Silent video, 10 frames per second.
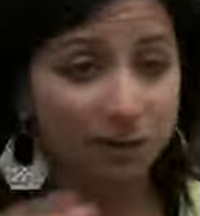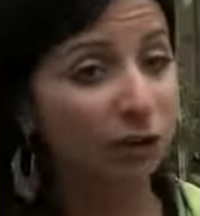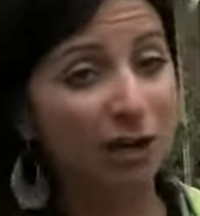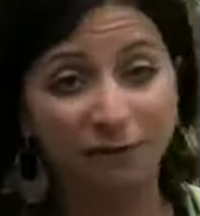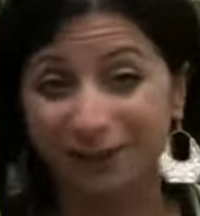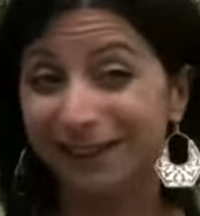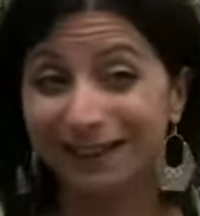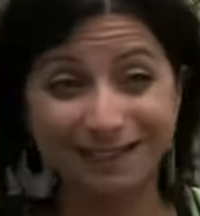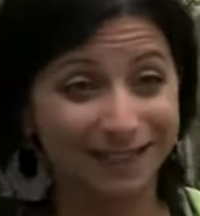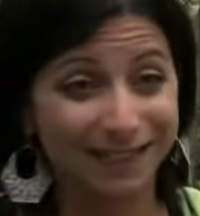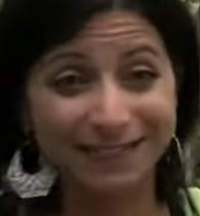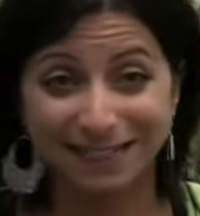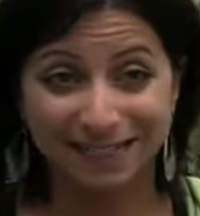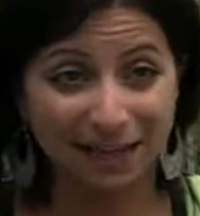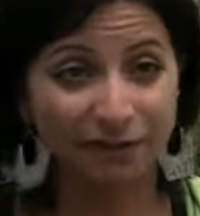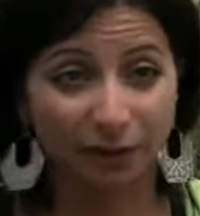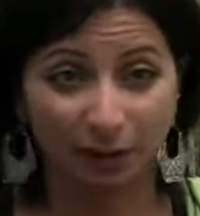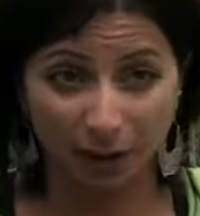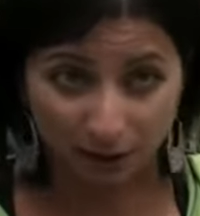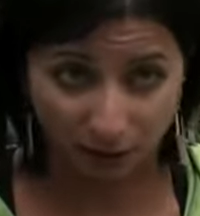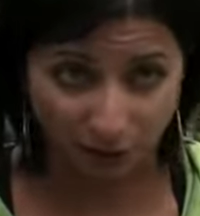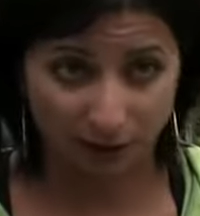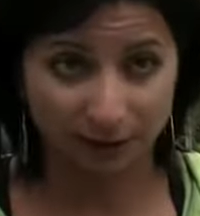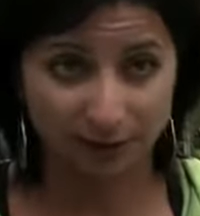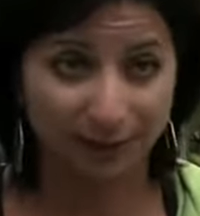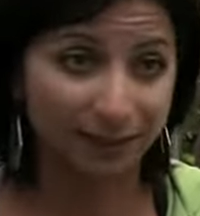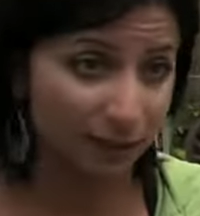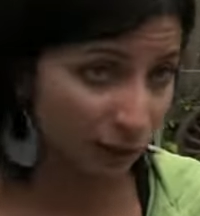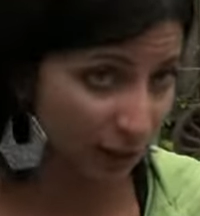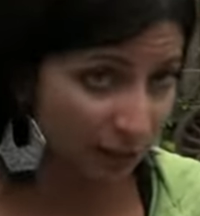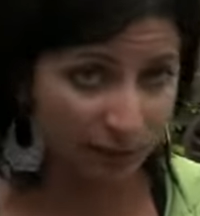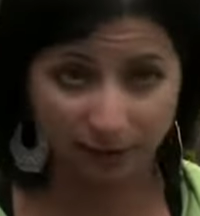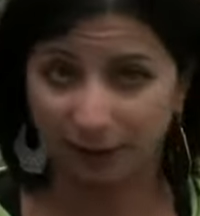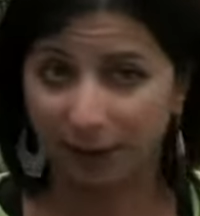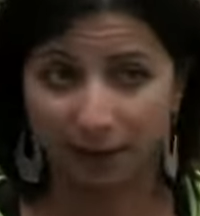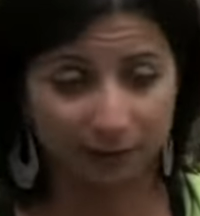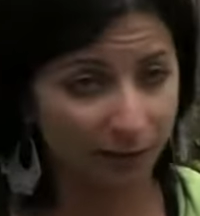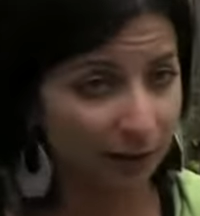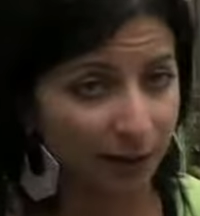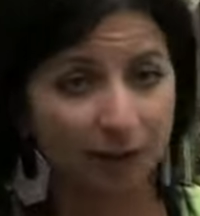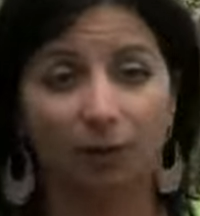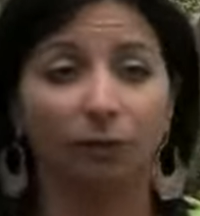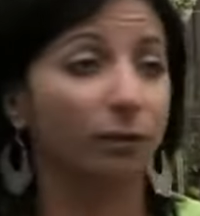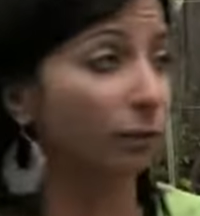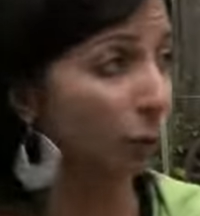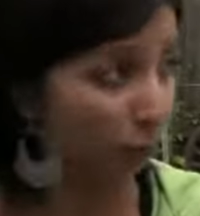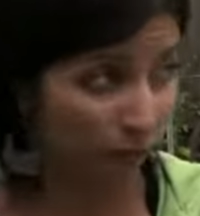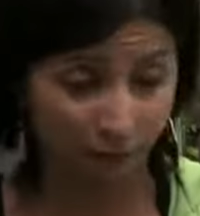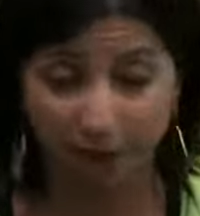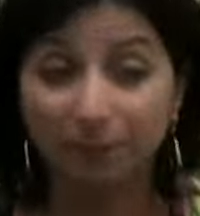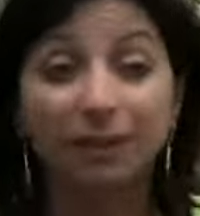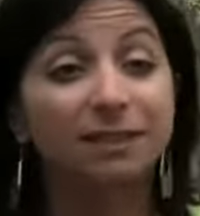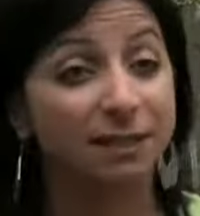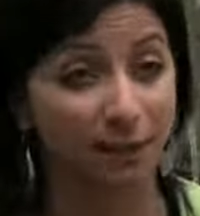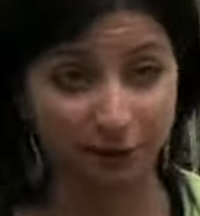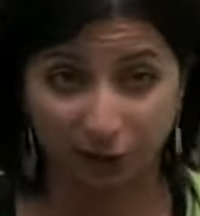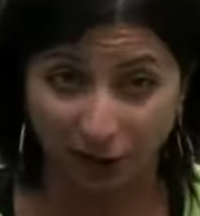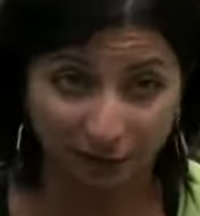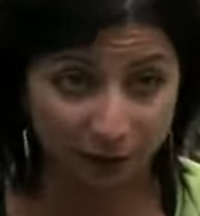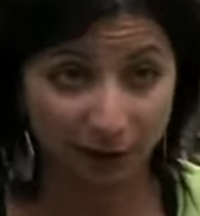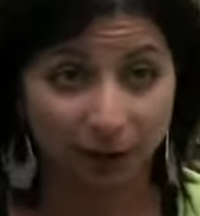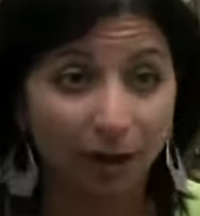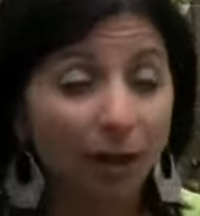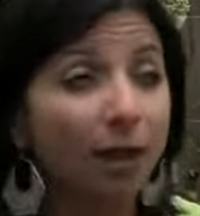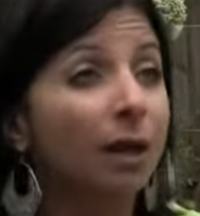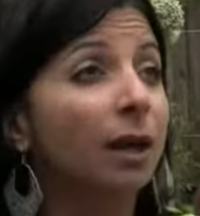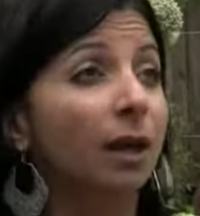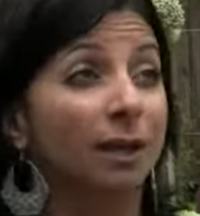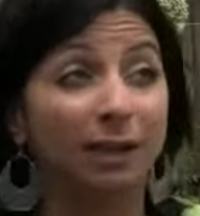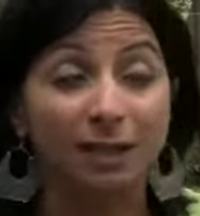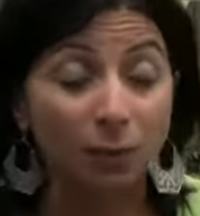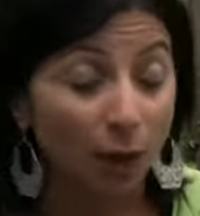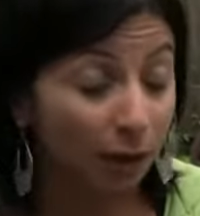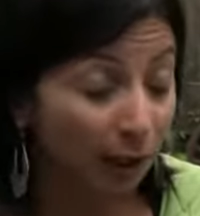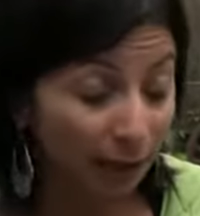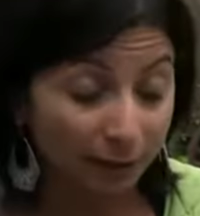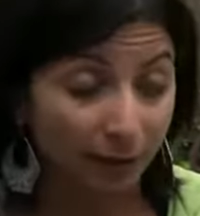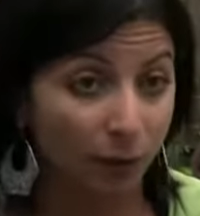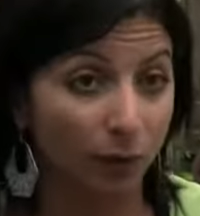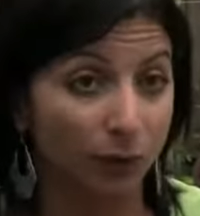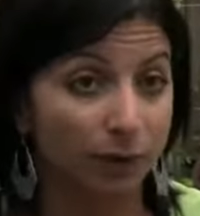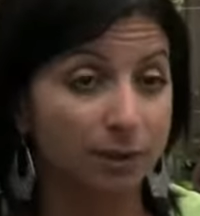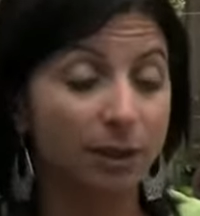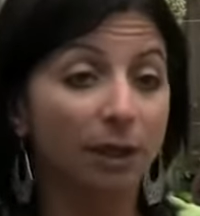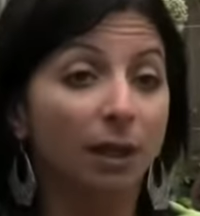travel in 67 countries. Since 2010 until now, the, the film is still traveling. It has won eight awards